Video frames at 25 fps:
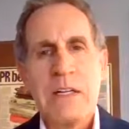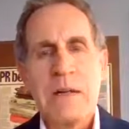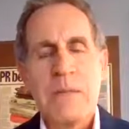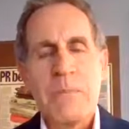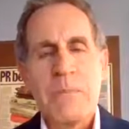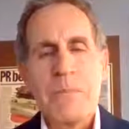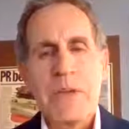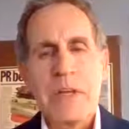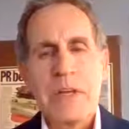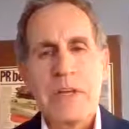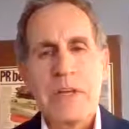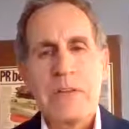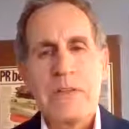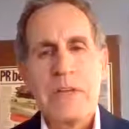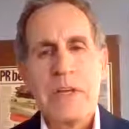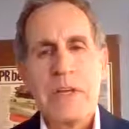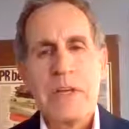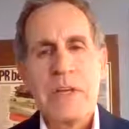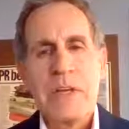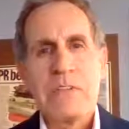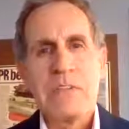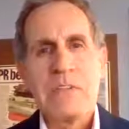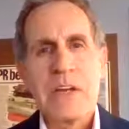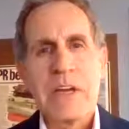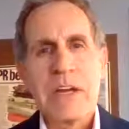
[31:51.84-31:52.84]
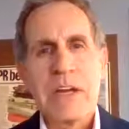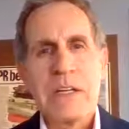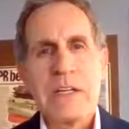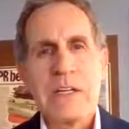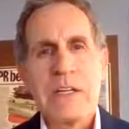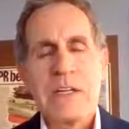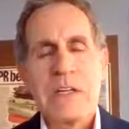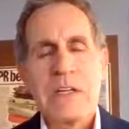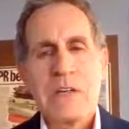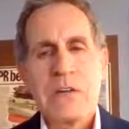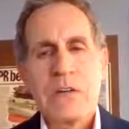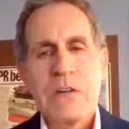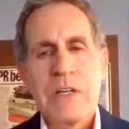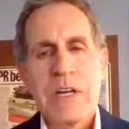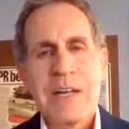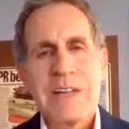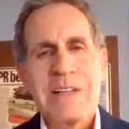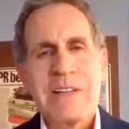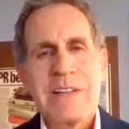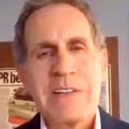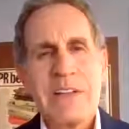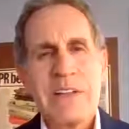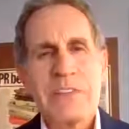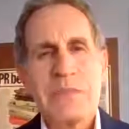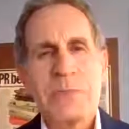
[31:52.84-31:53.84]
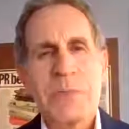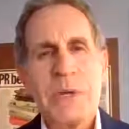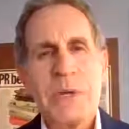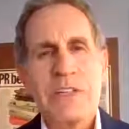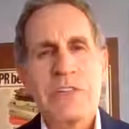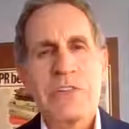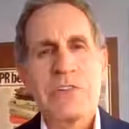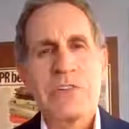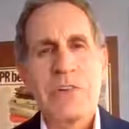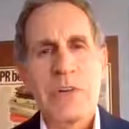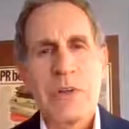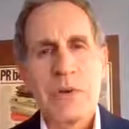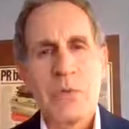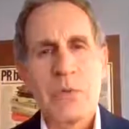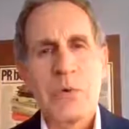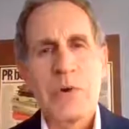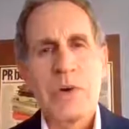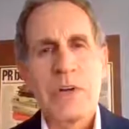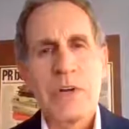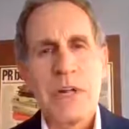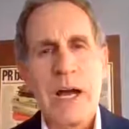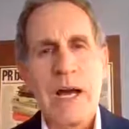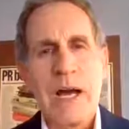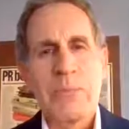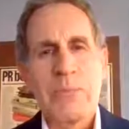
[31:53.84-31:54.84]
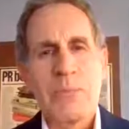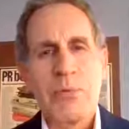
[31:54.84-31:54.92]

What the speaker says: then you say, okay, let's make sure that we're not